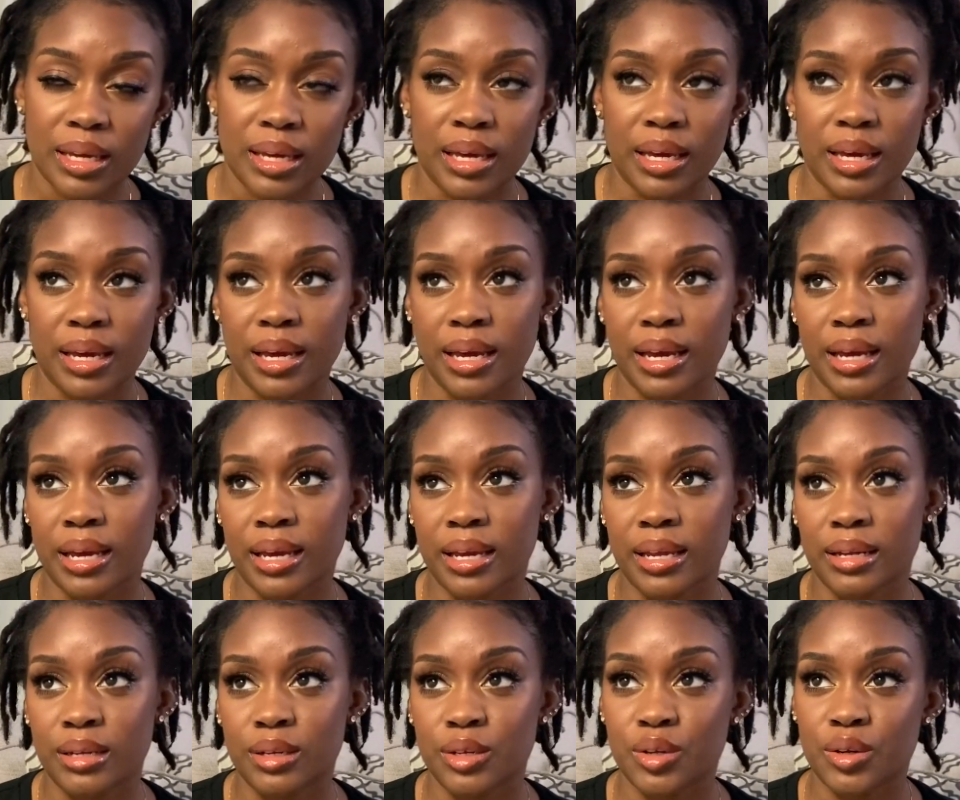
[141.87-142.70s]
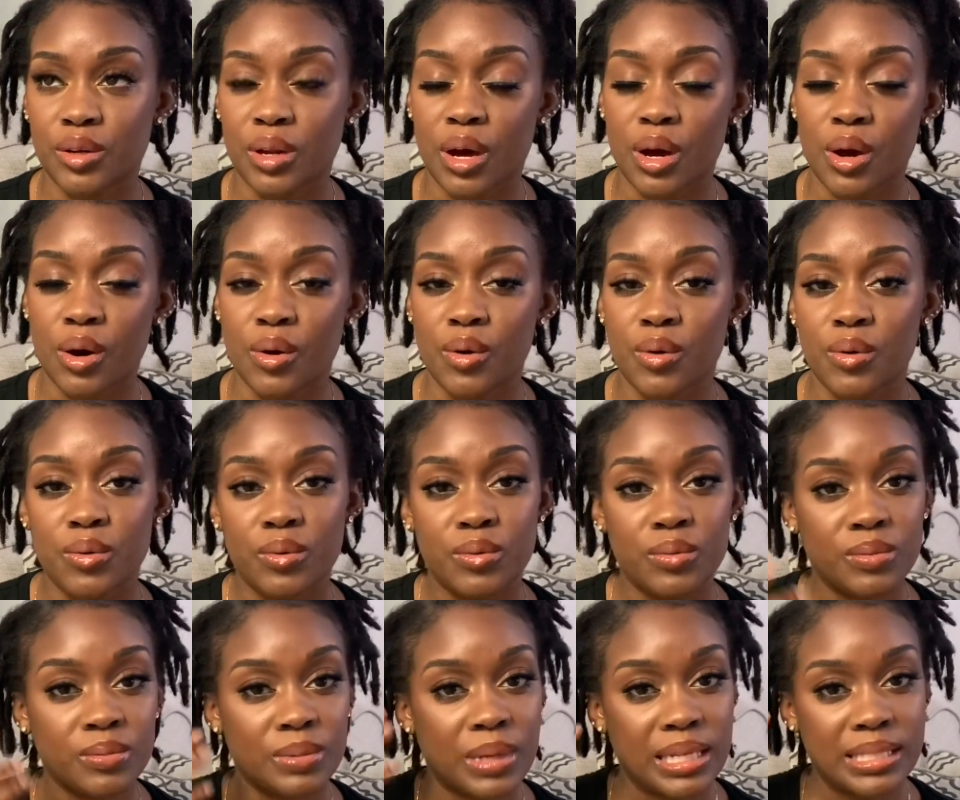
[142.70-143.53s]
and, you
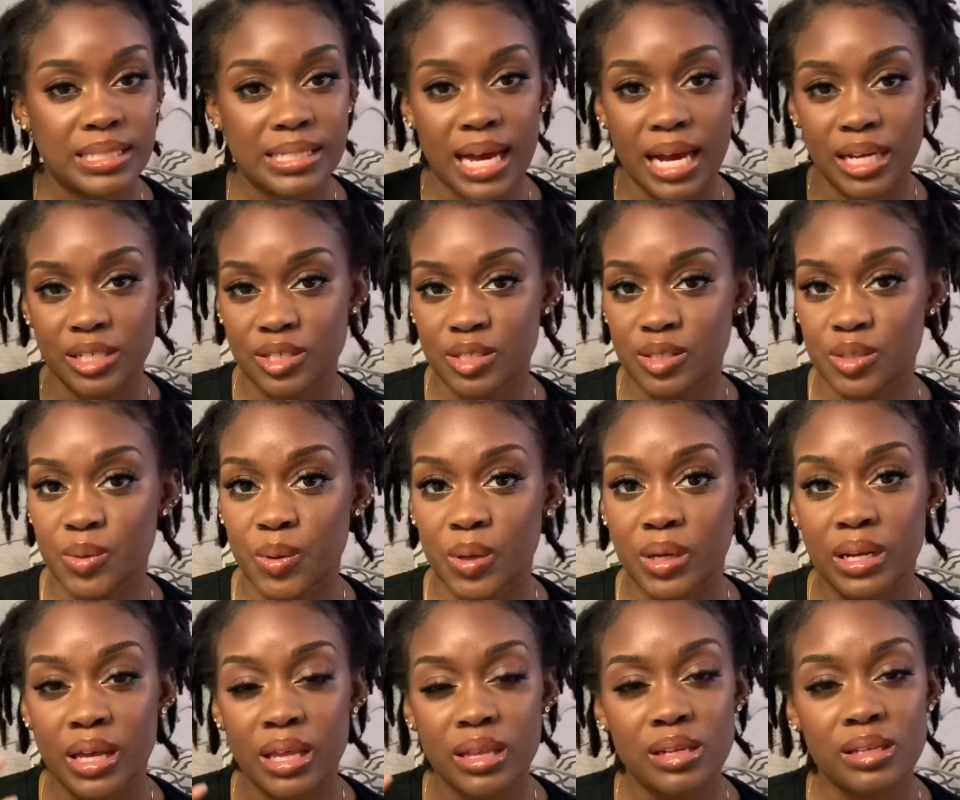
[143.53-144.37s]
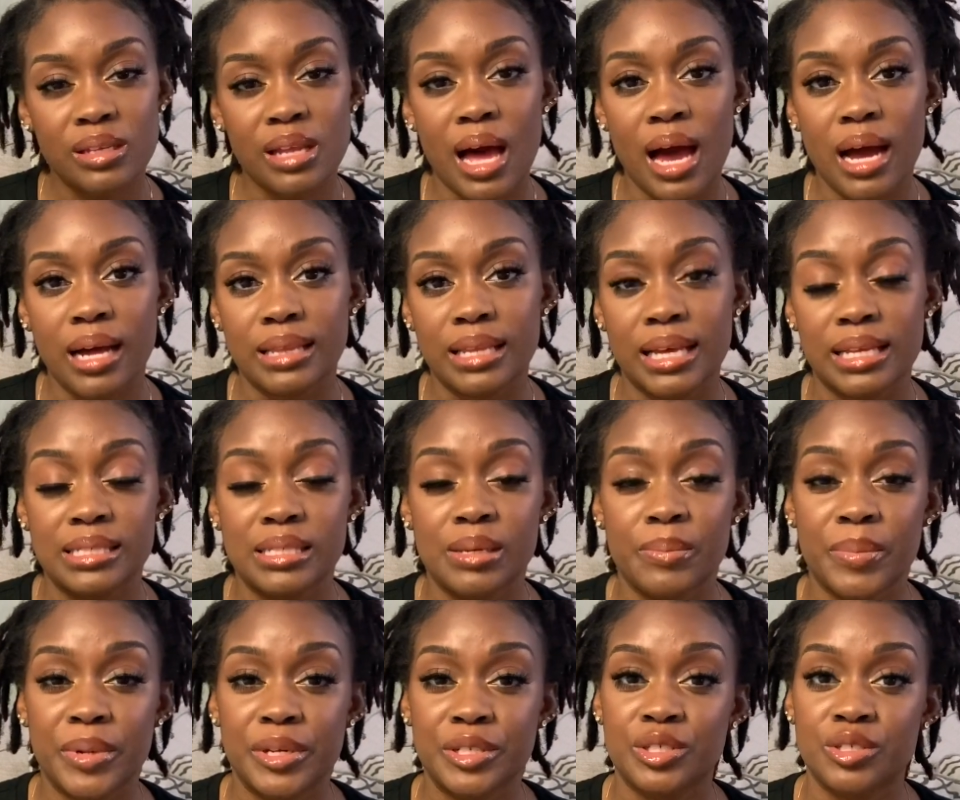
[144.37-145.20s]
know, attach it to another lock that's a
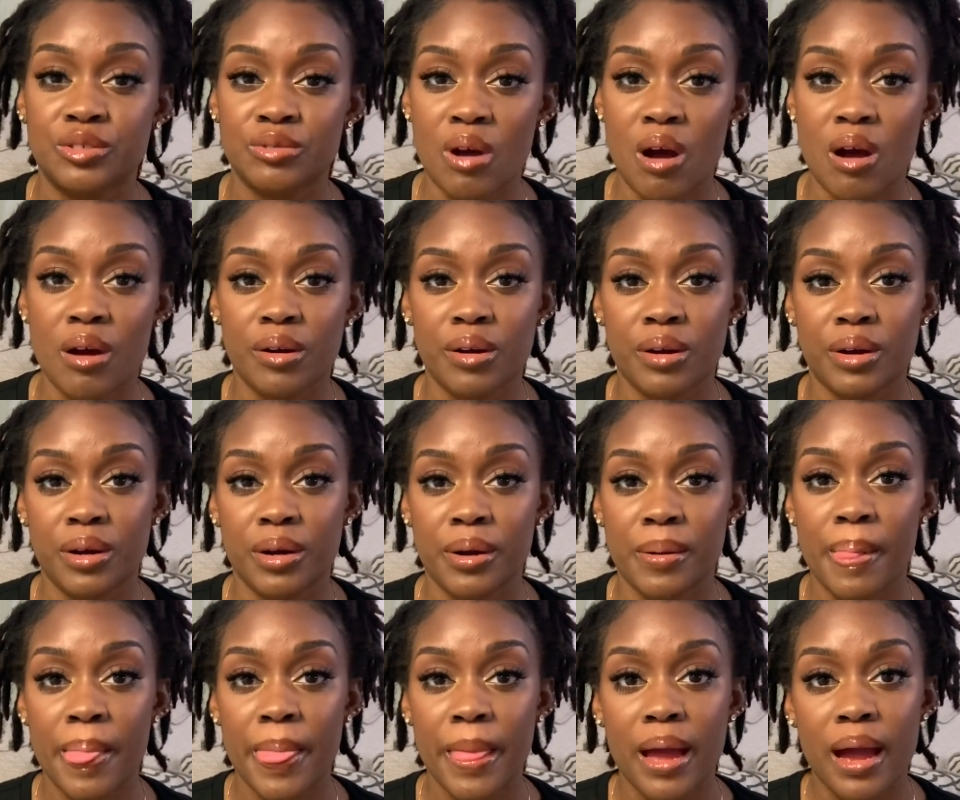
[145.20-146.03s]
bit stronger.